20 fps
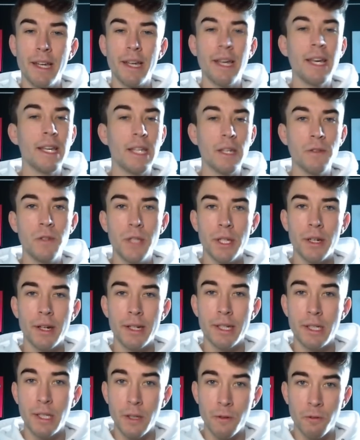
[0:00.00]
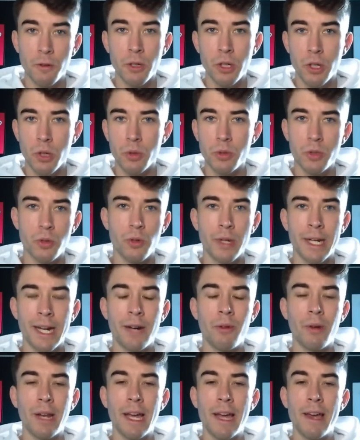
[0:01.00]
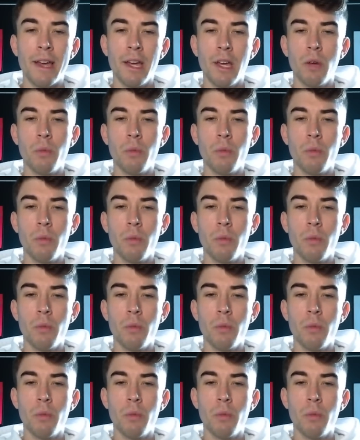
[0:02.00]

it gives United a different goal scoring outlet,